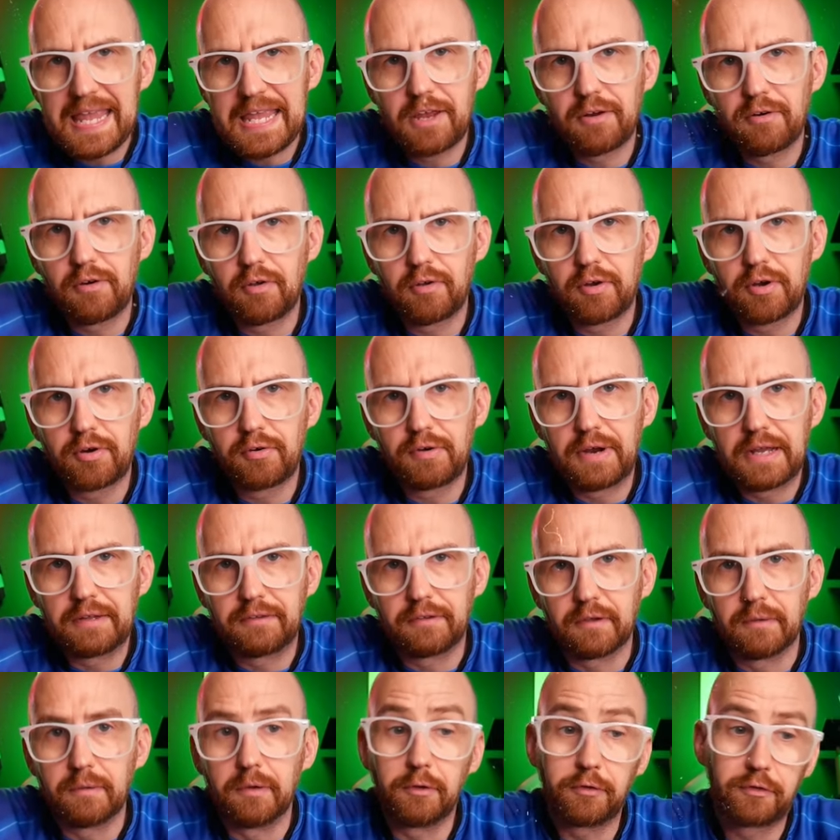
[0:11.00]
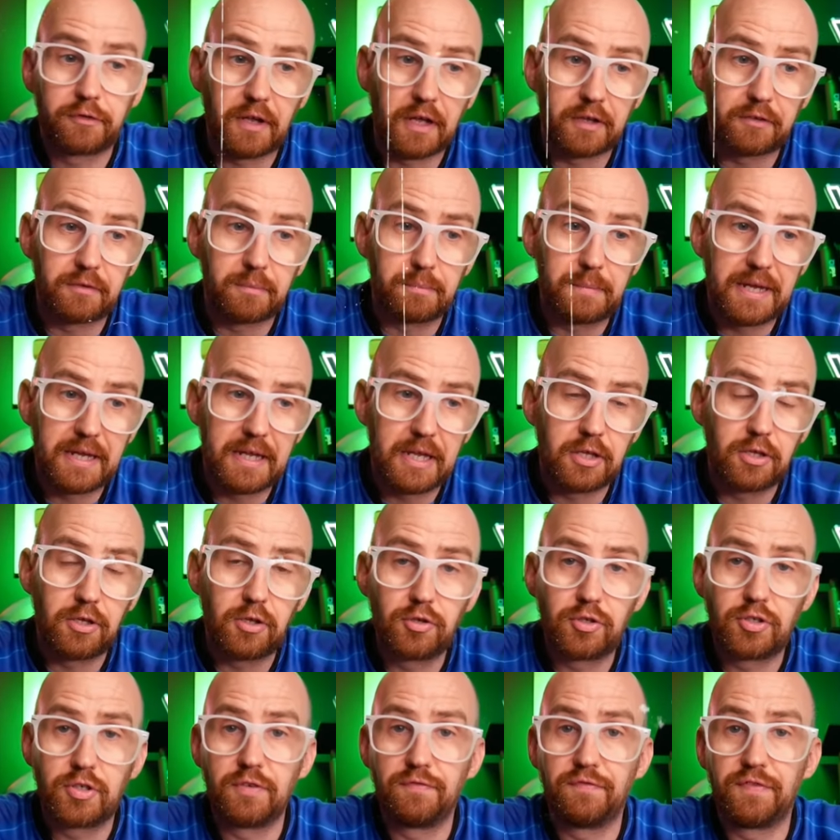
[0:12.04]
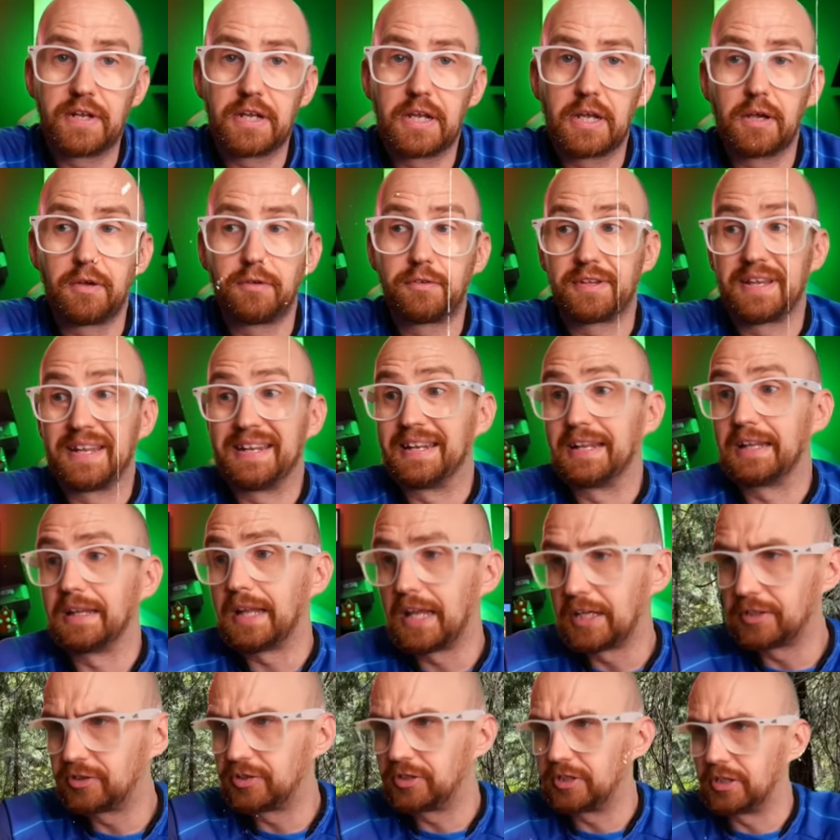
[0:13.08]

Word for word: year old creator who started making YouTube videos in the last